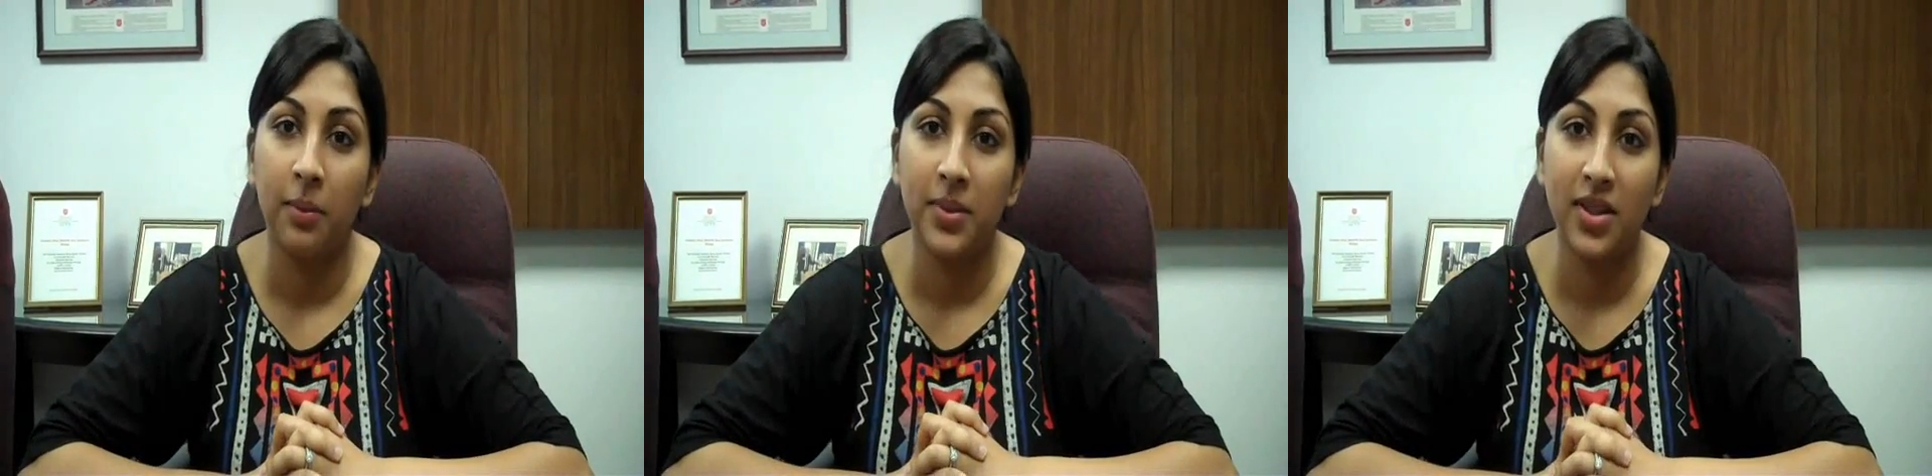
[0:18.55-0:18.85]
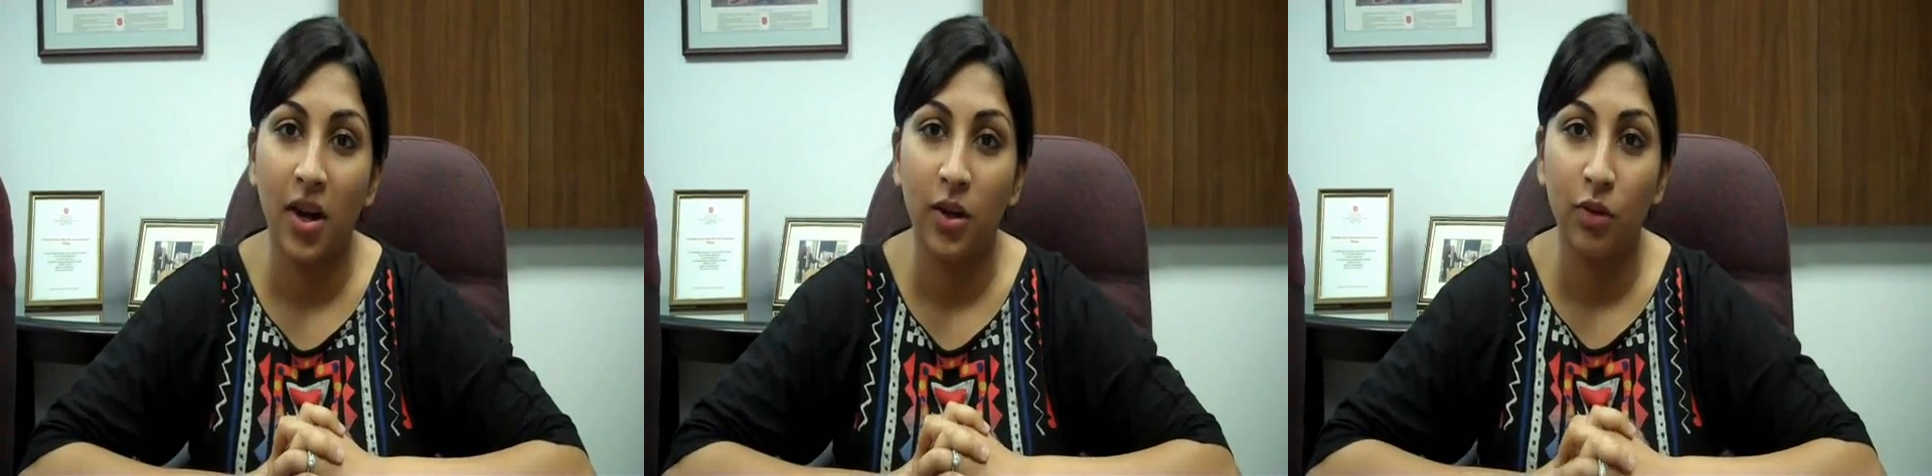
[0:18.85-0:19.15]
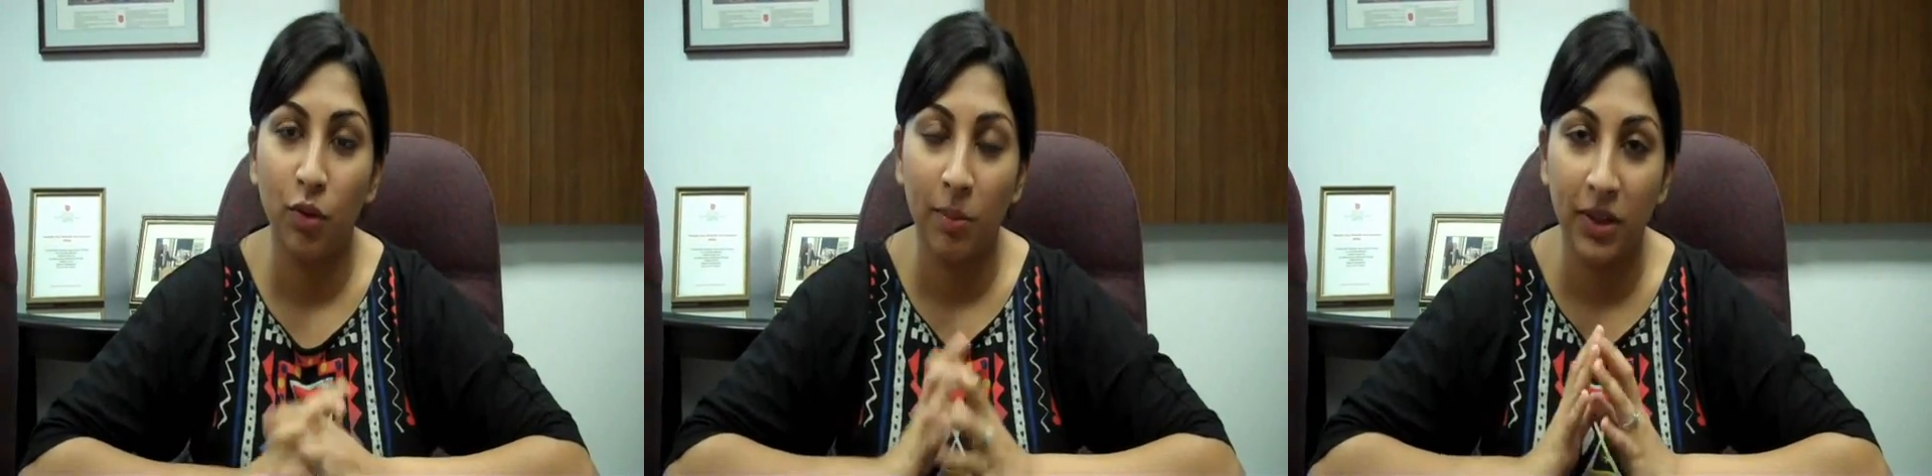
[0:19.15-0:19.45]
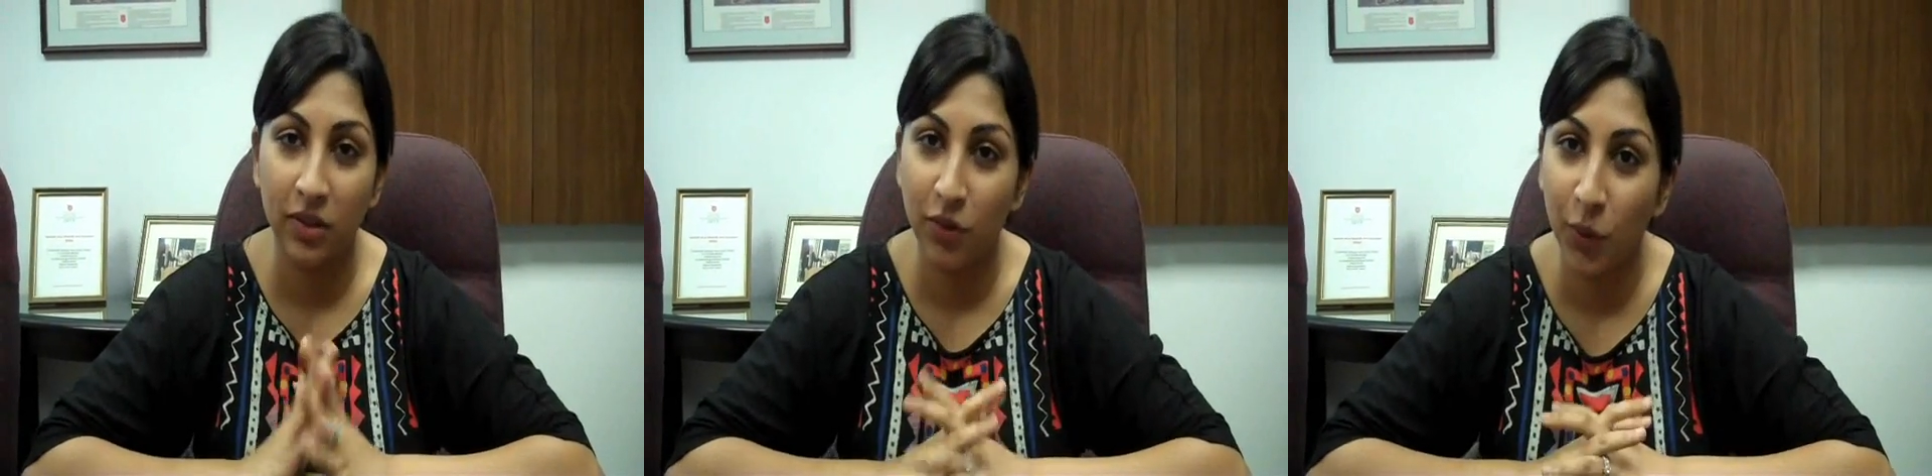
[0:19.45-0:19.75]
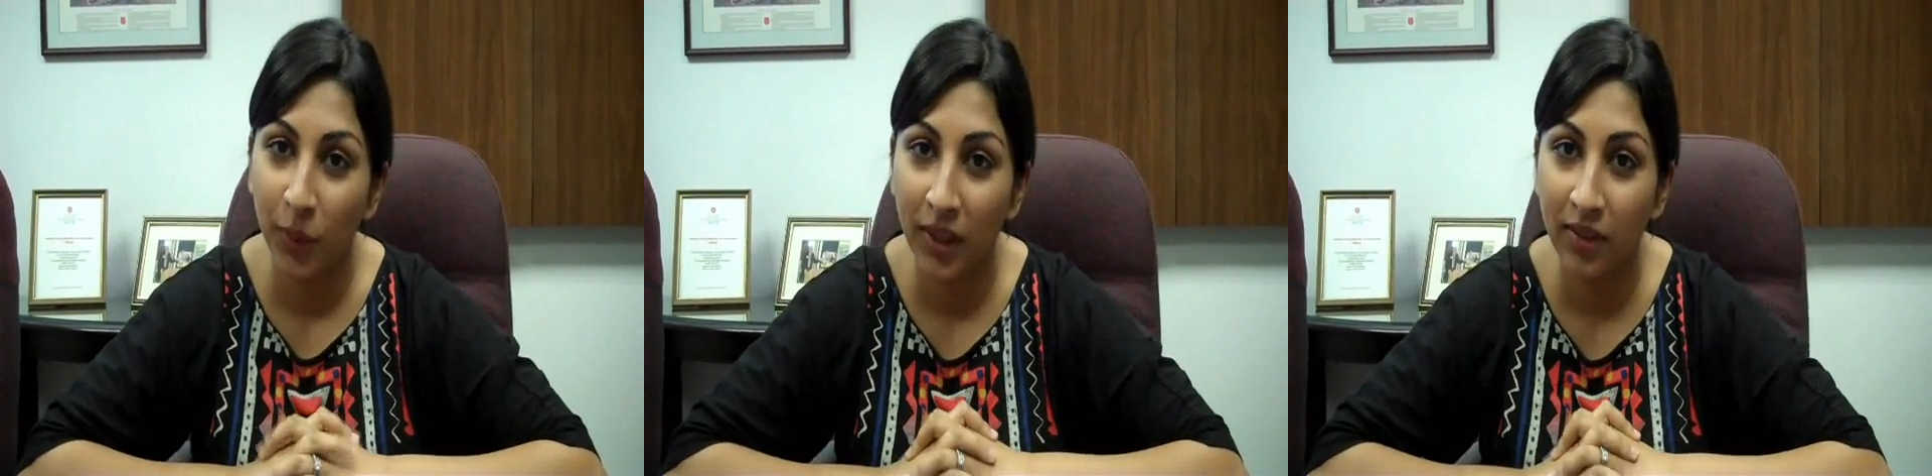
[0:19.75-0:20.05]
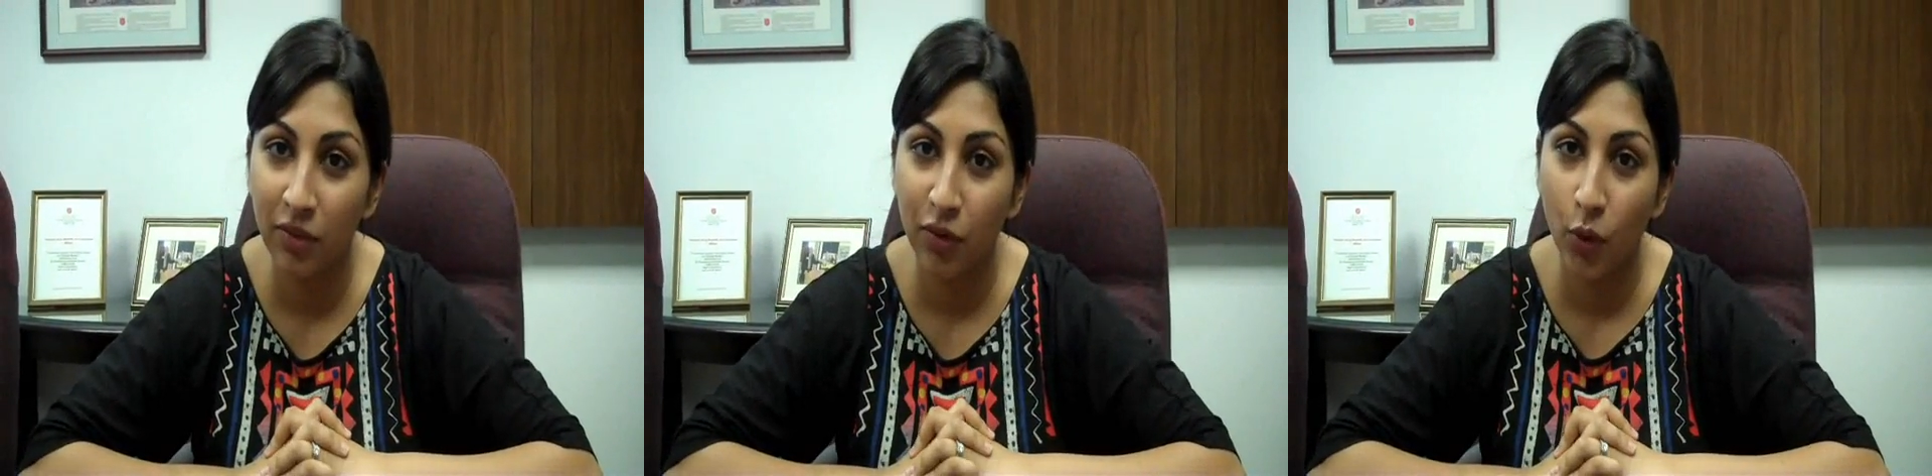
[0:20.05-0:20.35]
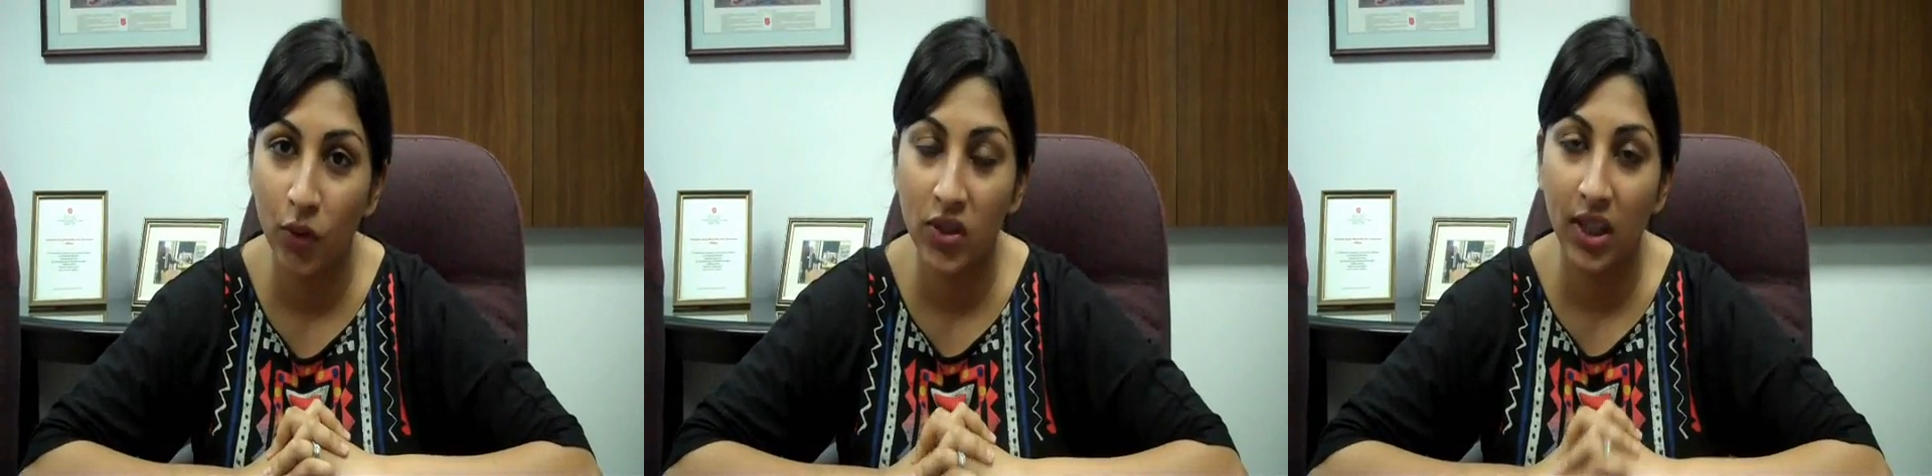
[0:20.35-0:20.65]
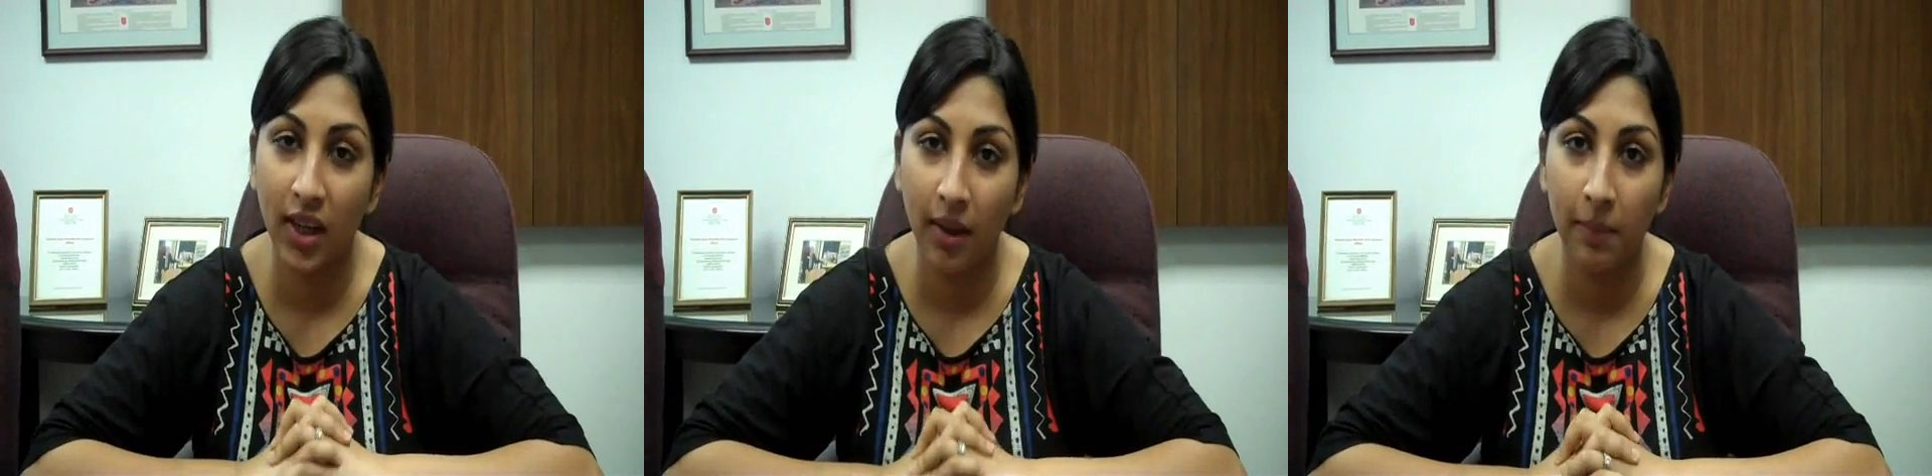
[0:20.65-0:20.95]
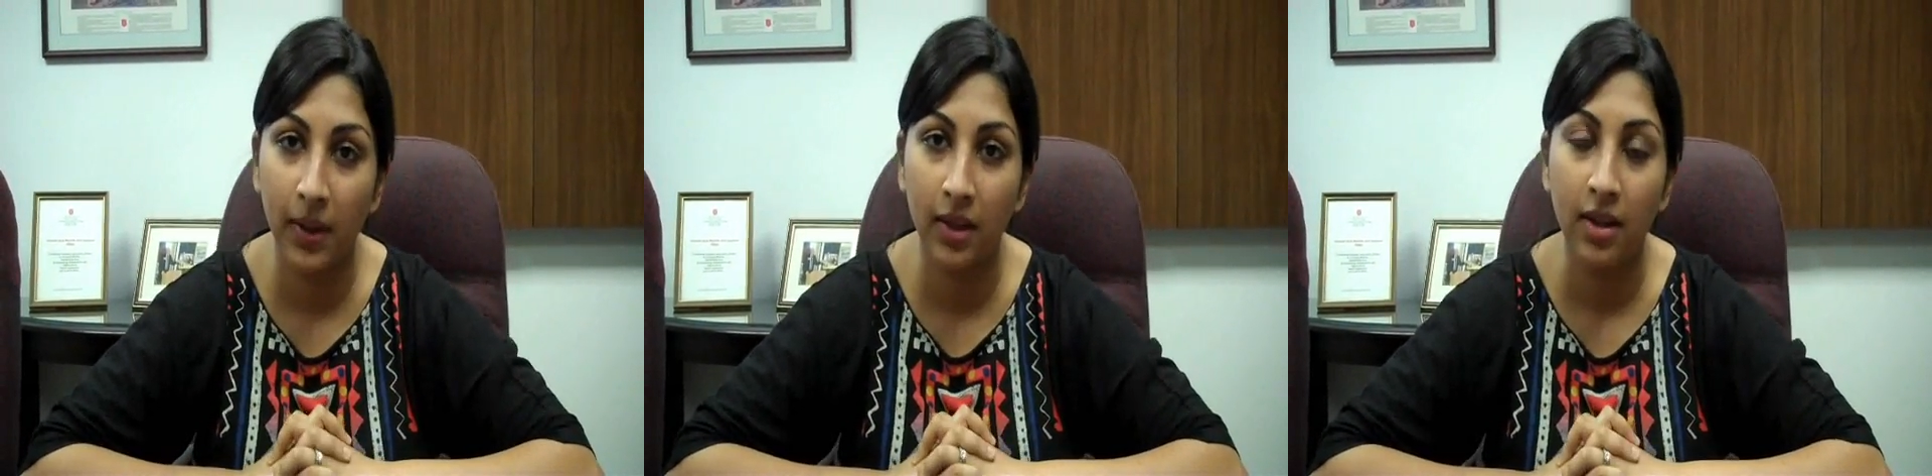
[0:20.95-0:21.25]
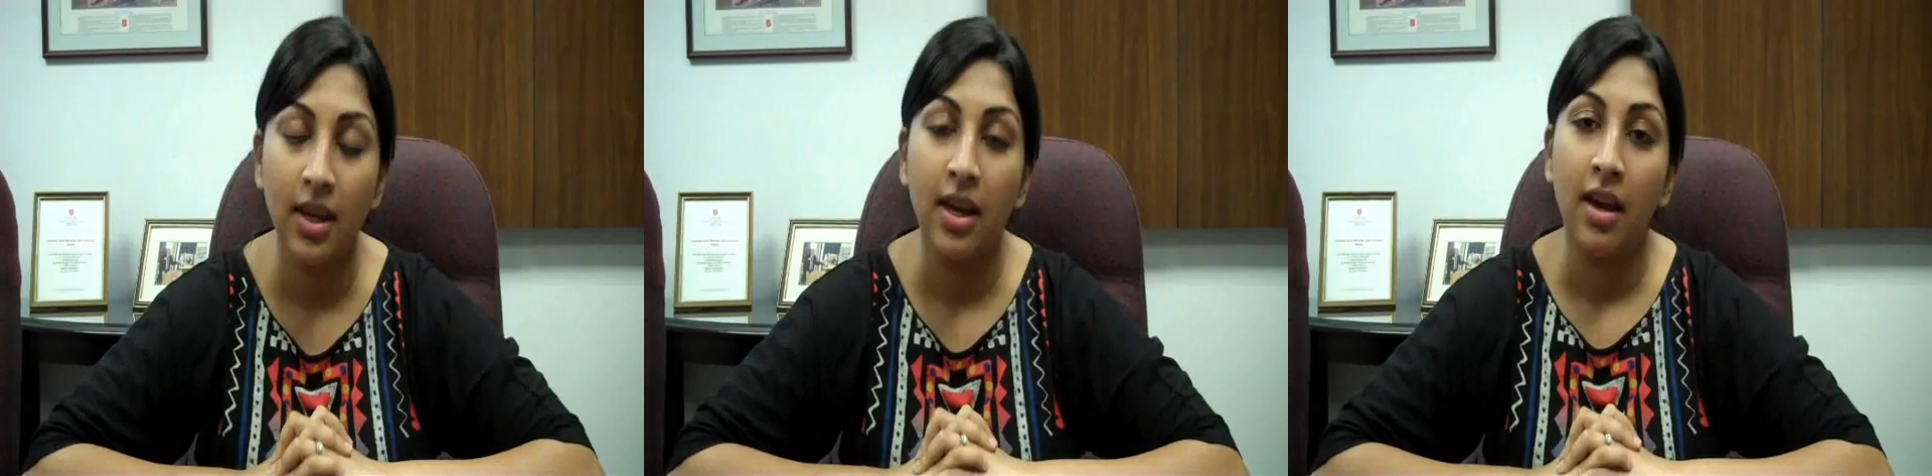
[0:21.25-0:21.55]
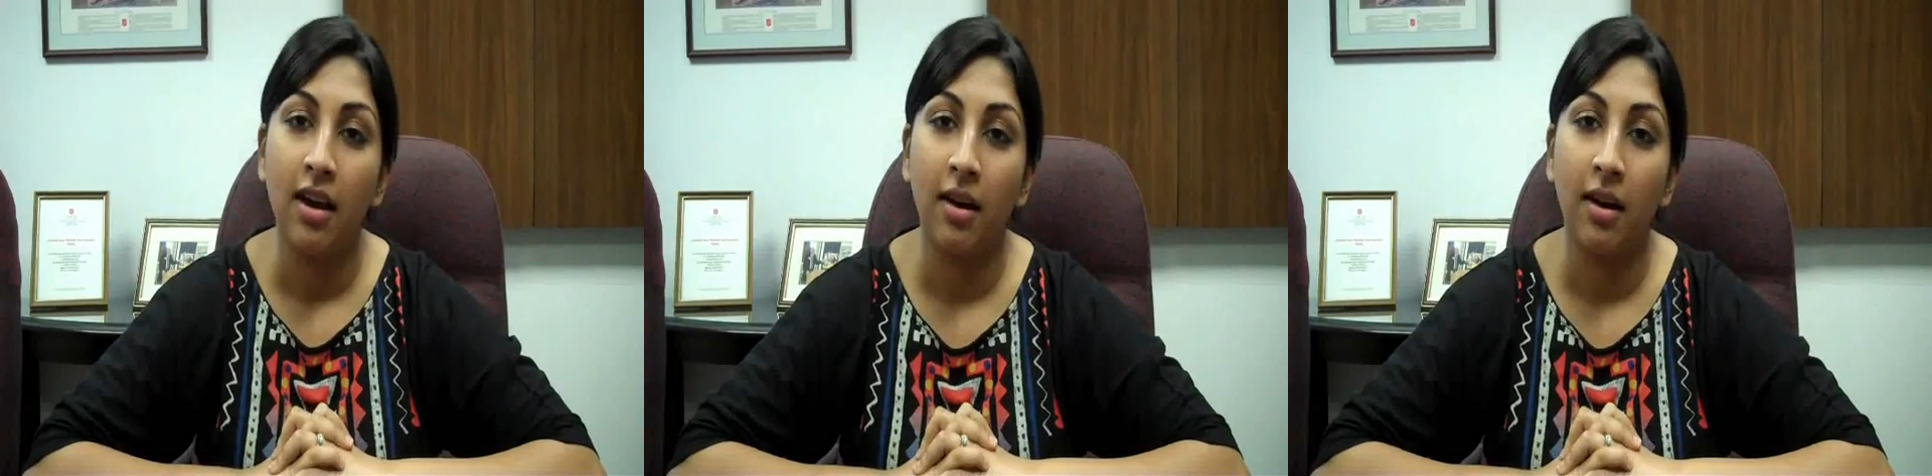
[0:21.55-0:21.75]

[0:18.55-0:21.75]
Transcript: um, starting from interviewing the folks that came in